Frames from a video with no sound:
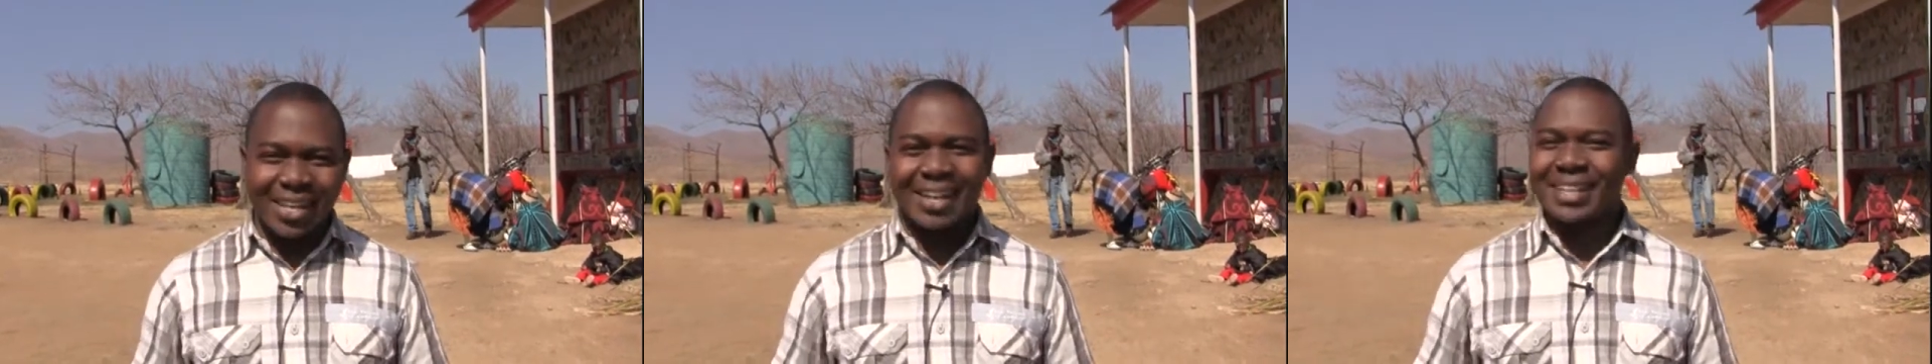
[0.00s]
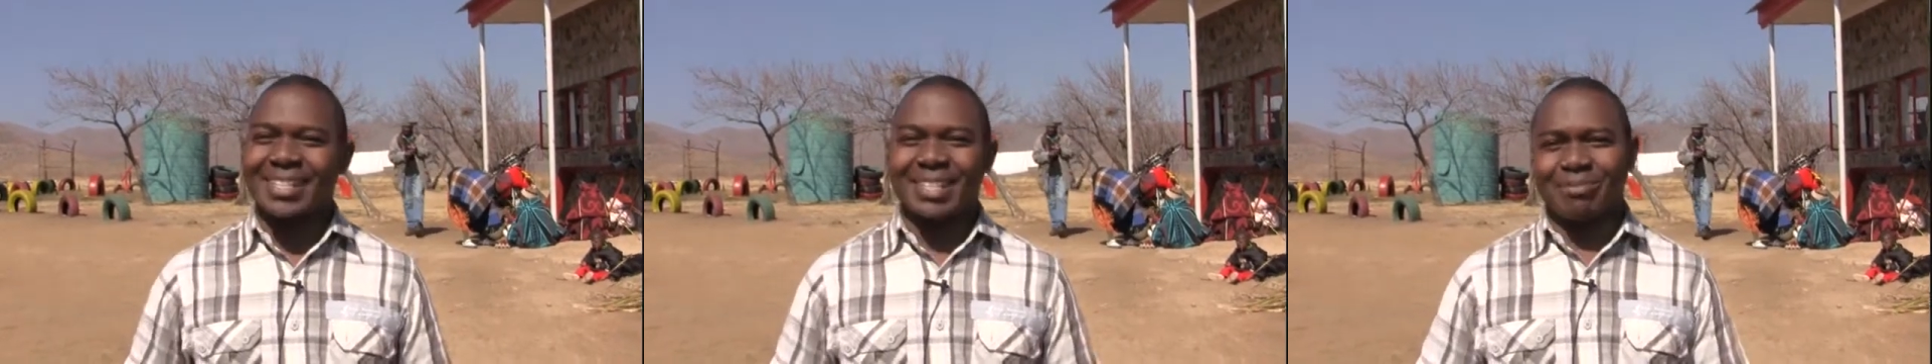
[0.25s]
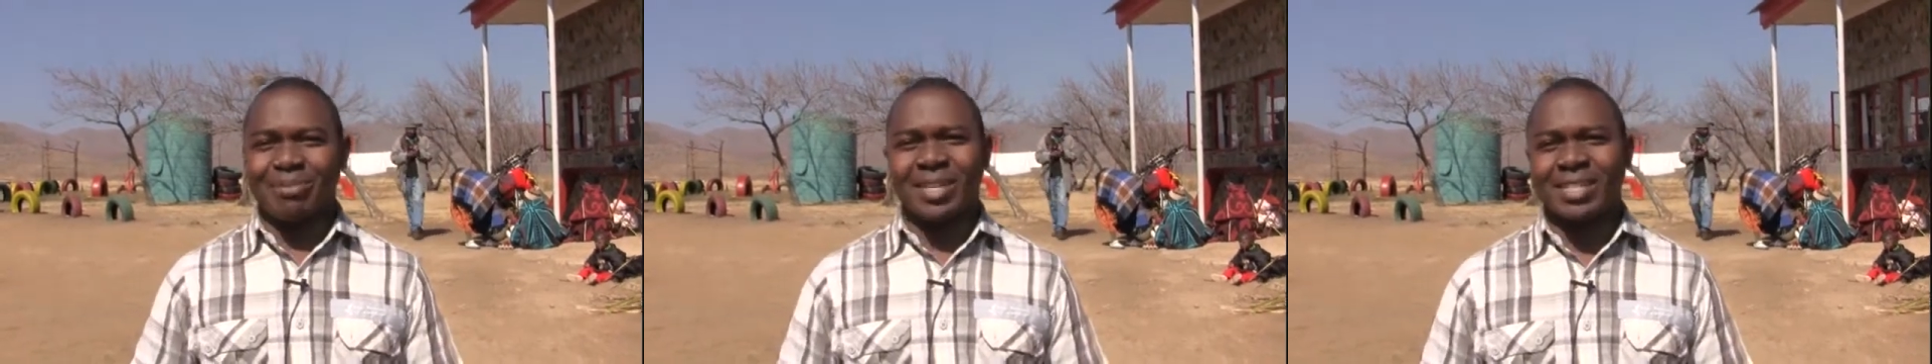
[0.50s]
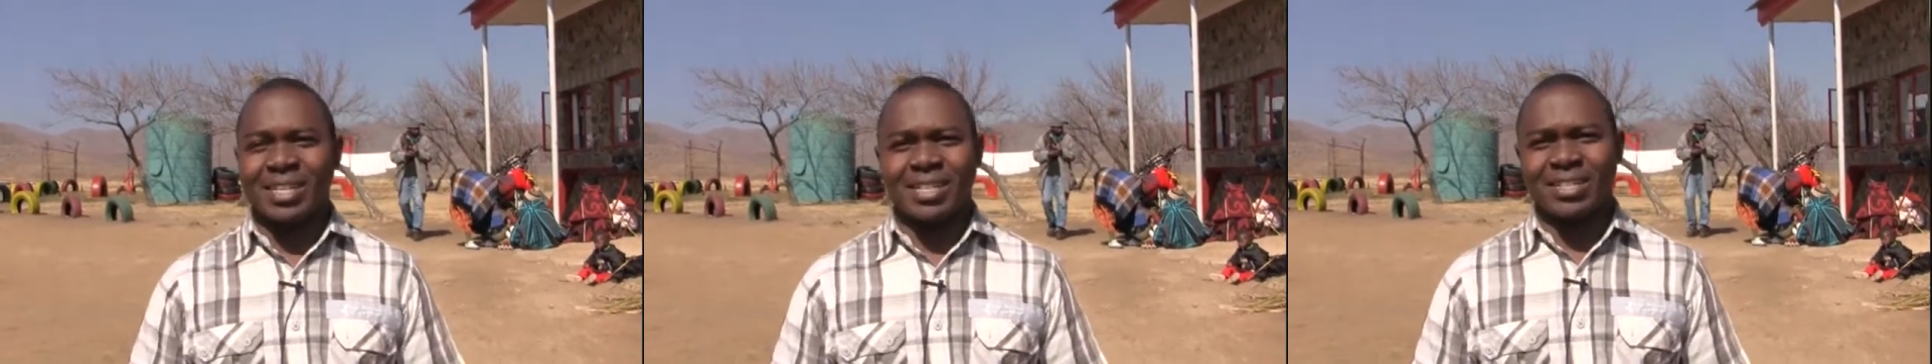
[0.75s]
carry the
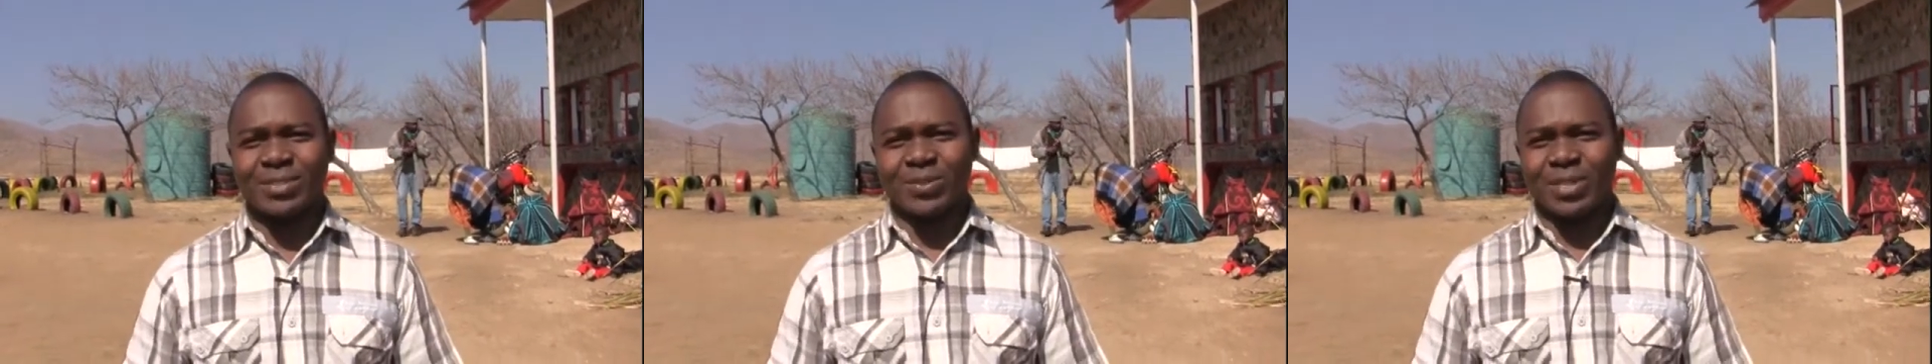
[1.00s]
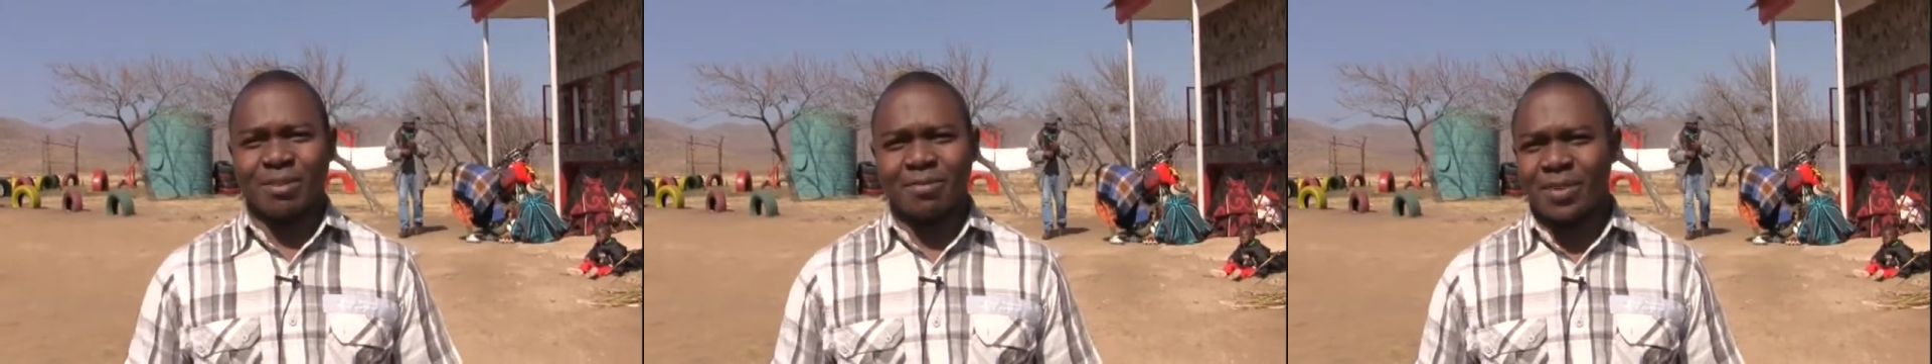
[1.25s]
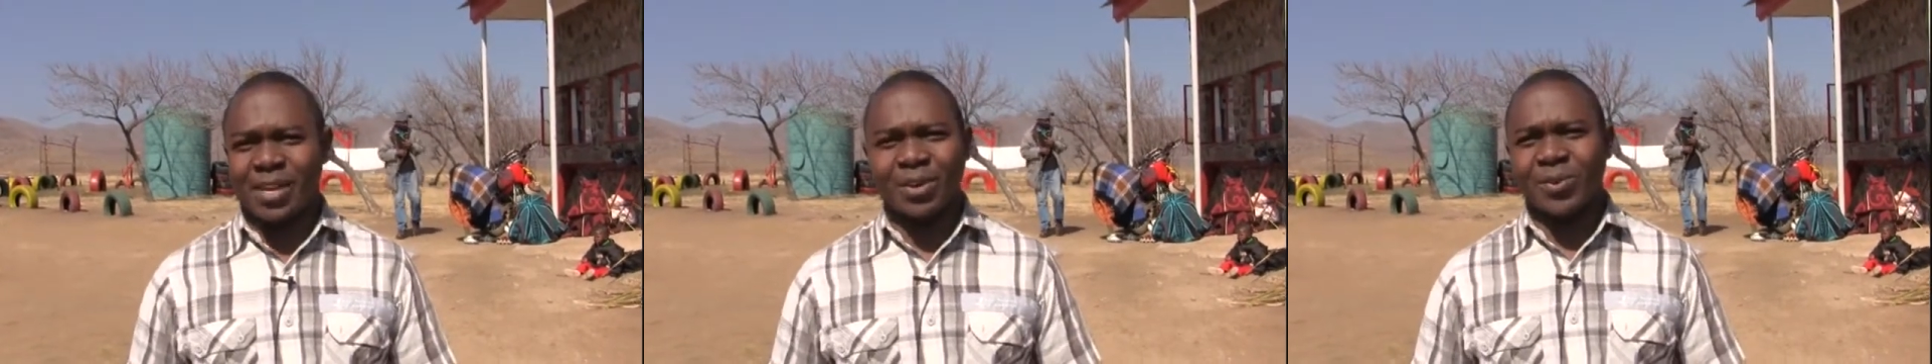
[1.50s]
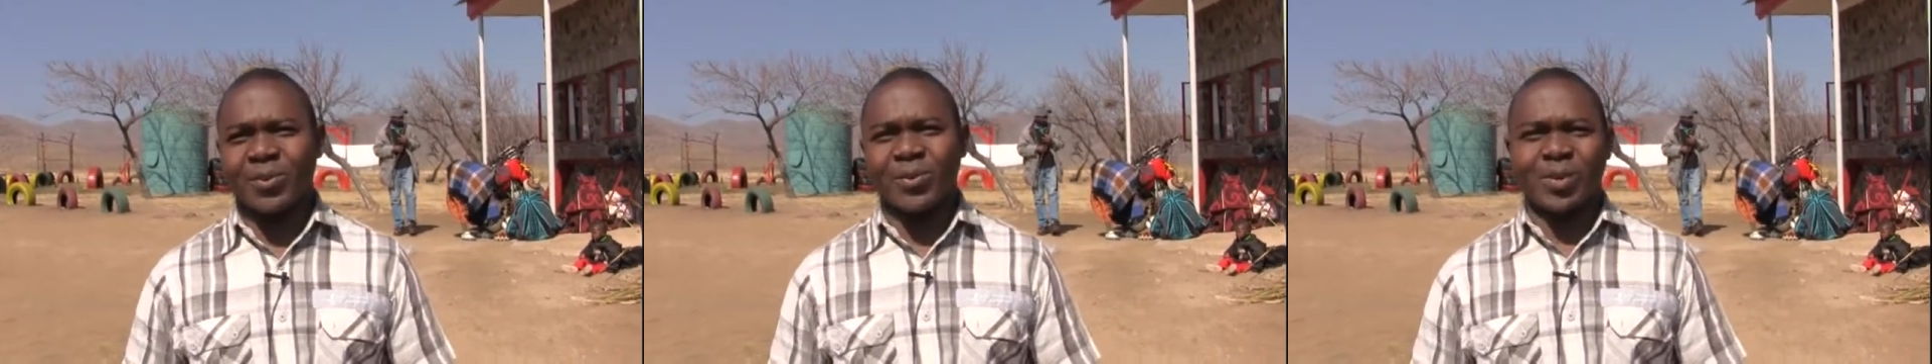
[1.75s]
patient to the
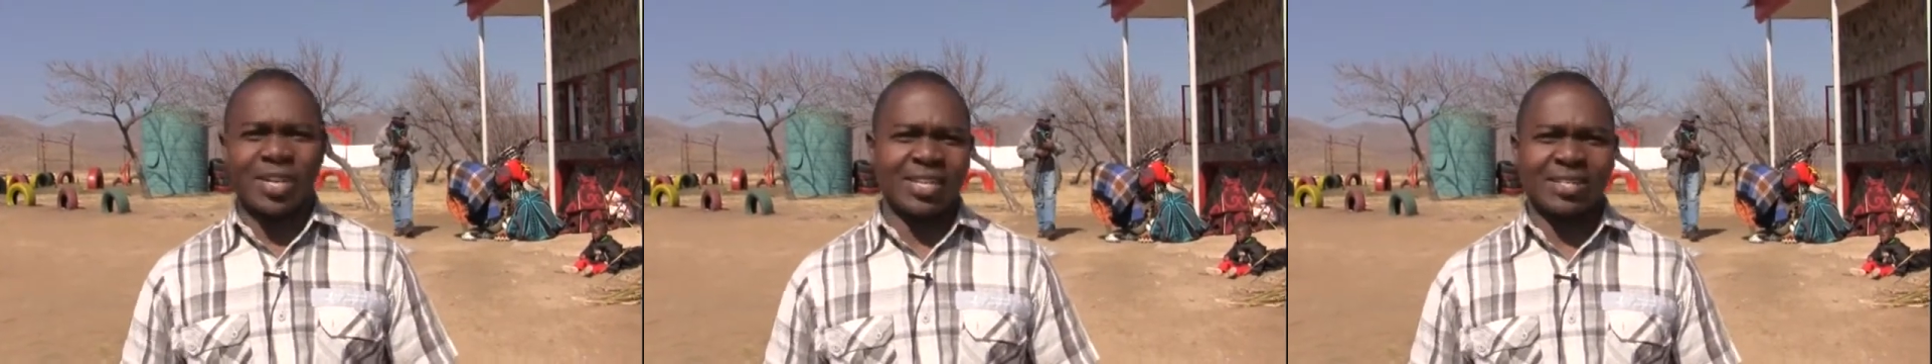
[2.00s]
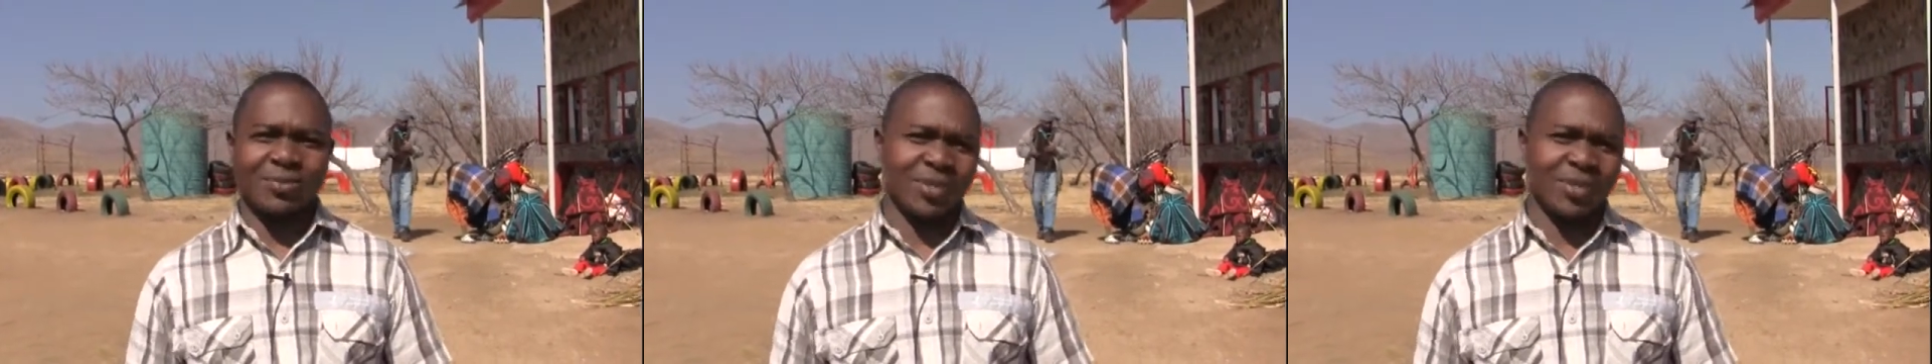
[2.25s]
vehicle and